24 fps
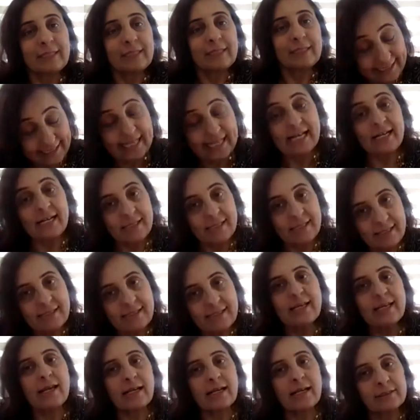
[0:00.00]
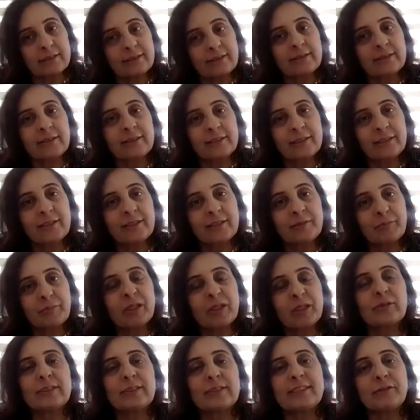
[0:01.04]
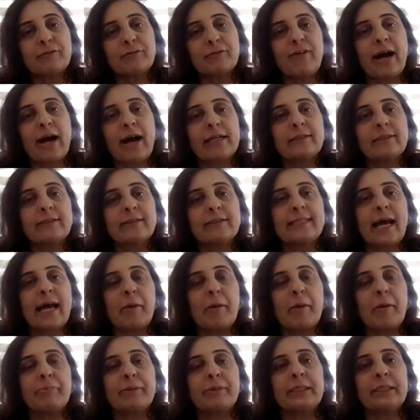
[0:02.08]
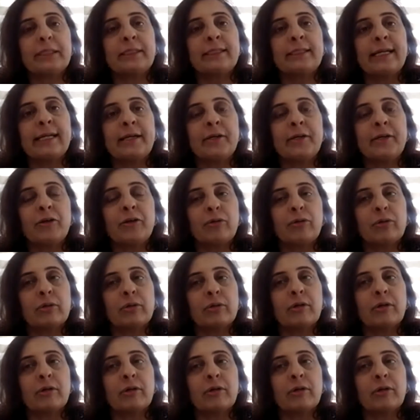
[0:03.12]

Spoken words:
embarrassing. Yes. Because these fires happened, and, you know,